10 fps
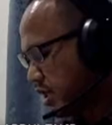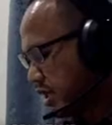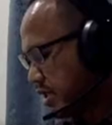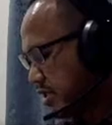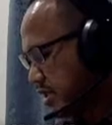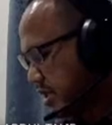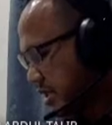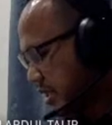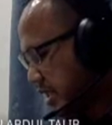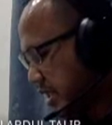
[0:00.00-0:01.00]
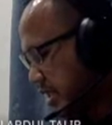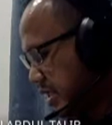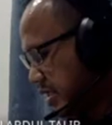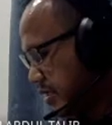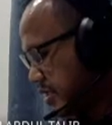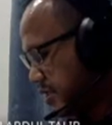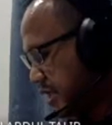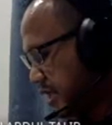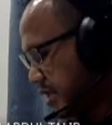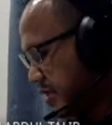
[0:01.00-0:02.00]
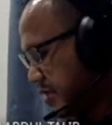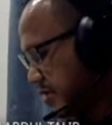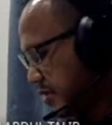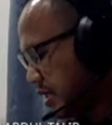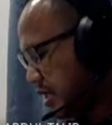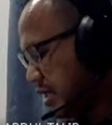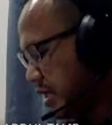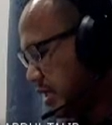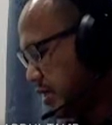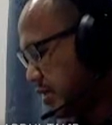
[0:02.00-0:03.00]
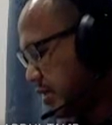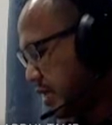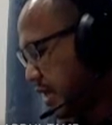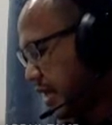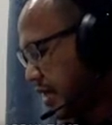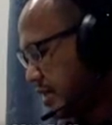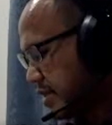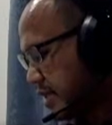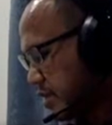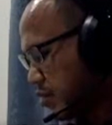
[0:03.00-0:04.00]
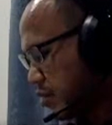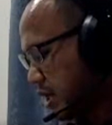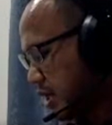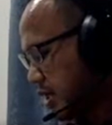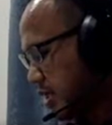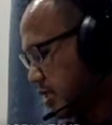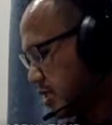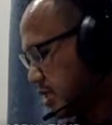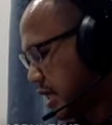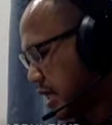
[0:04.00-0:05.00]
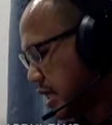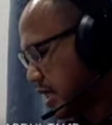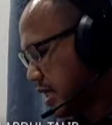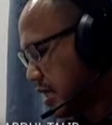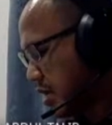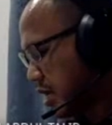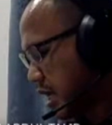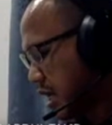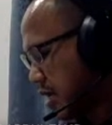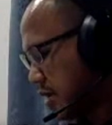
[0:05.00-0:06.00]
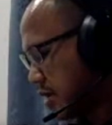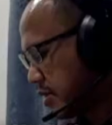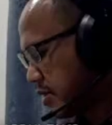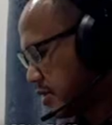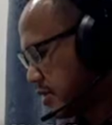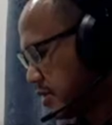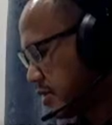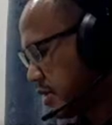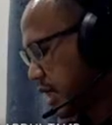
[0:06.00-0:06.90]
is li, this part, li, and the second word is al-qira'ah. Okay,